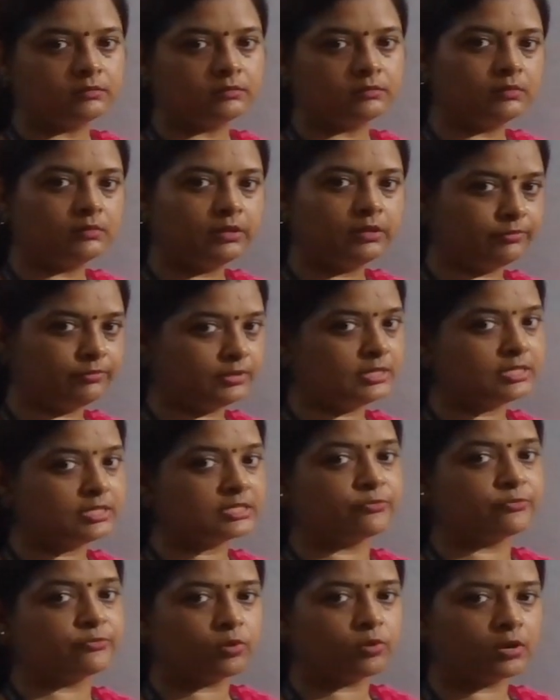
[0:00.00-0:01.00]
if it is
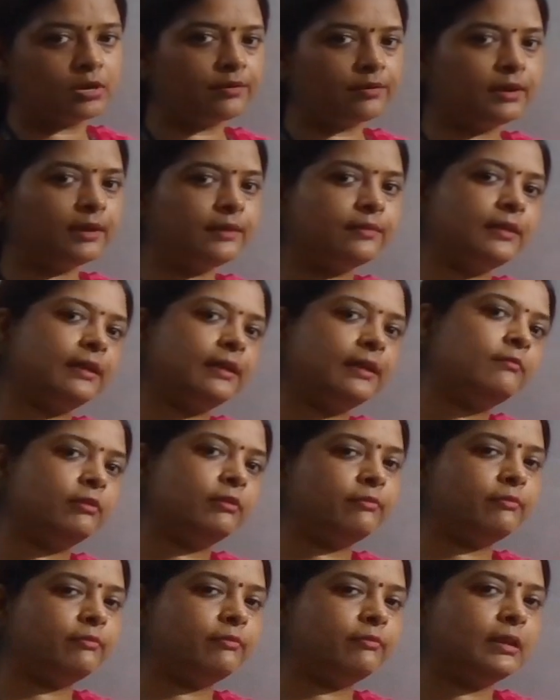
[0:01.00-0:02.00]
400, then we
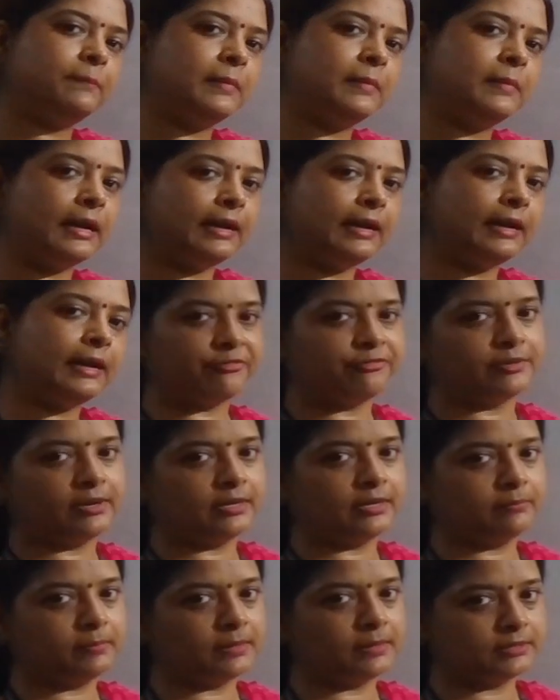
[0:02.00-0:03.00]
will apply
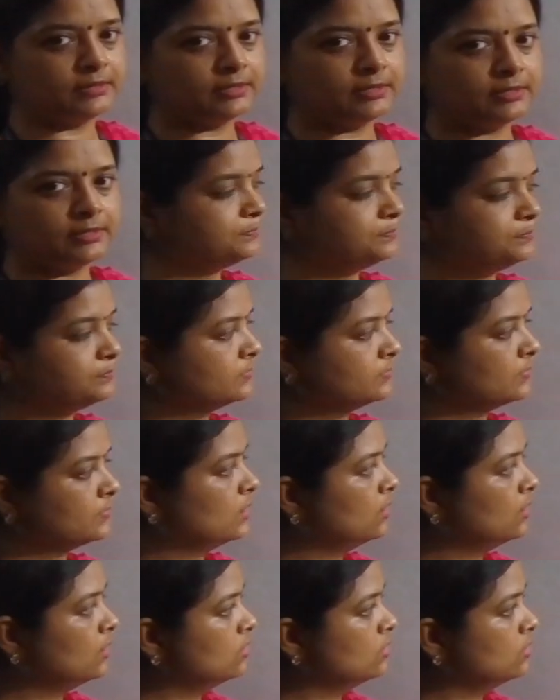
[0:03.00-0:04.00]
different method.
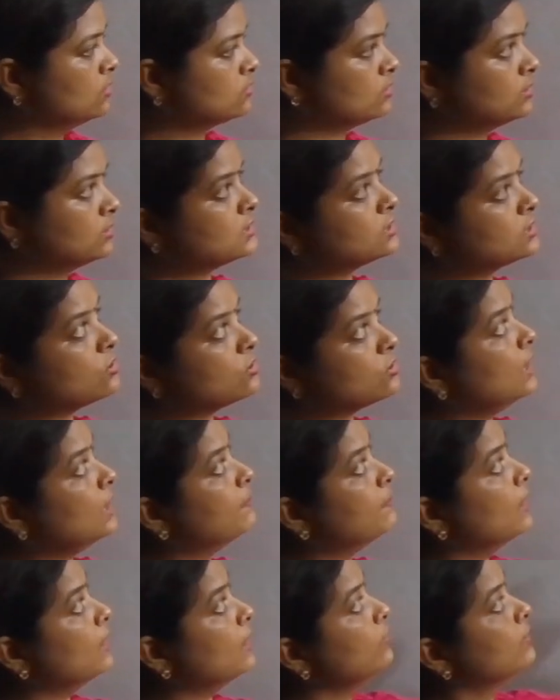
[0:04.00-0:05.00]
So this is all
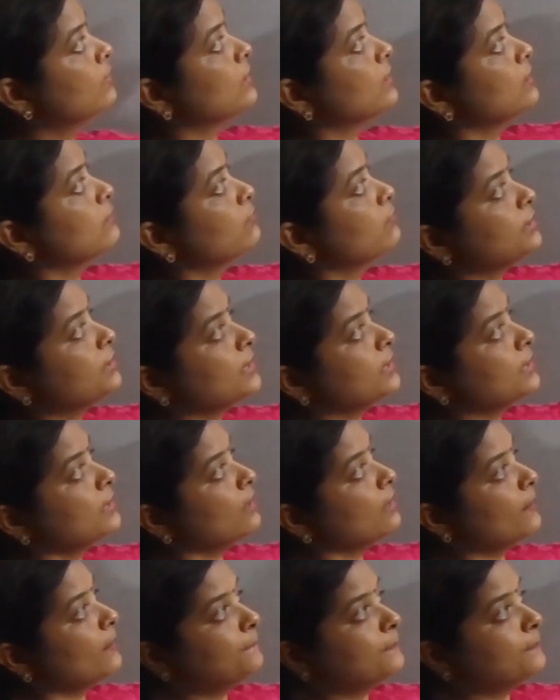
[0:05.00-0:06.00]
about converting
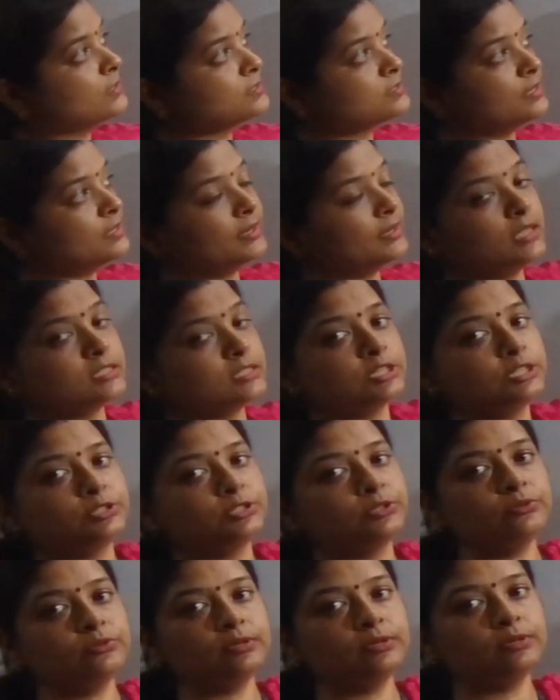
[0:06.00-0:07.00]
a percentage
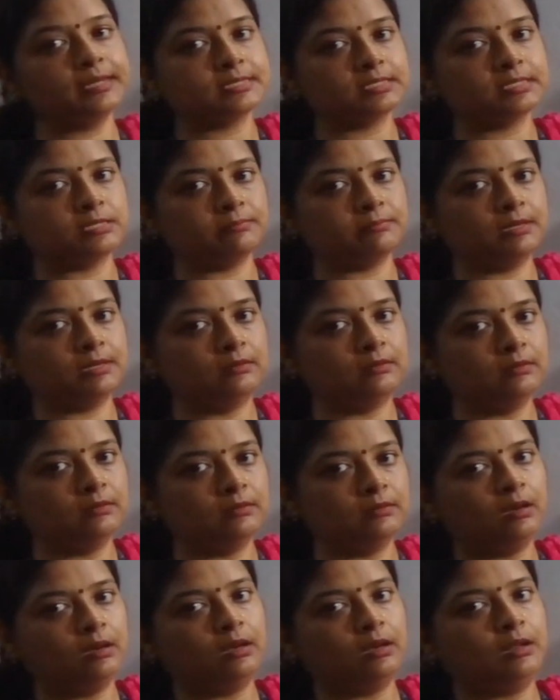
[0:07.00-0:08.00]
into decimal.
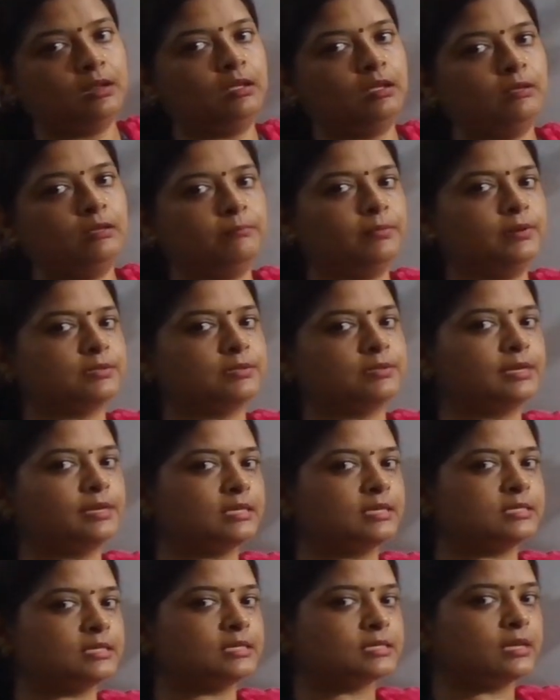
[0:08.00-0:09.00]

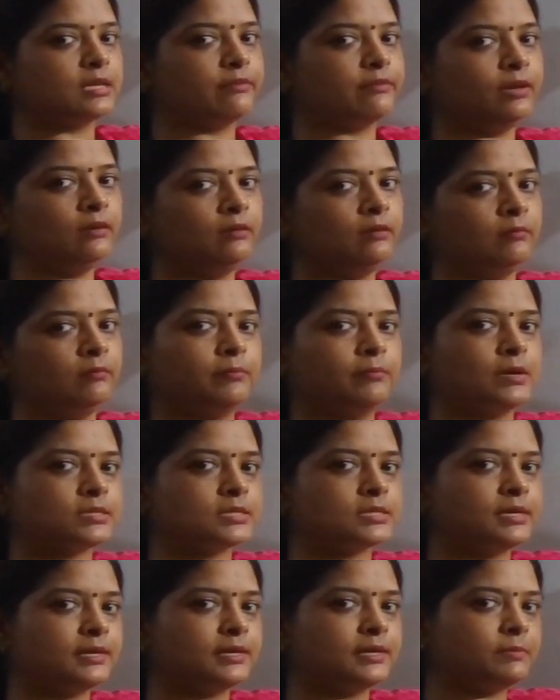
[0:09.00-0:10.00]
Percentage is given.
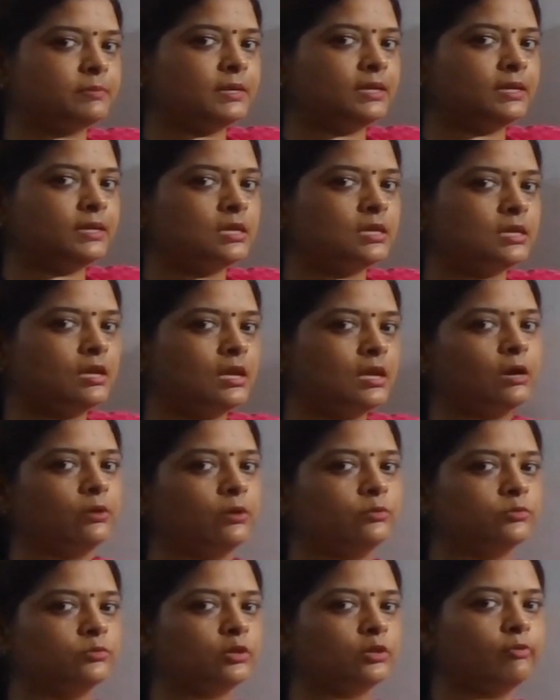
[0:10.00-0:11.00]
Percentage means
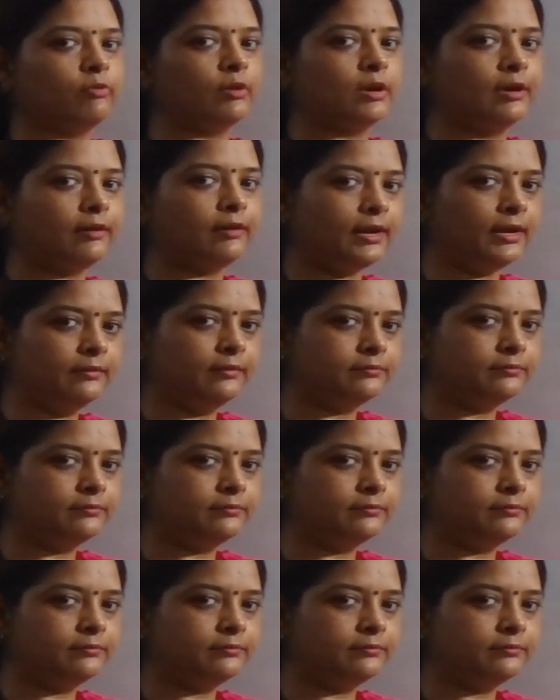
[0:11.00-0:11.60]
out of 100.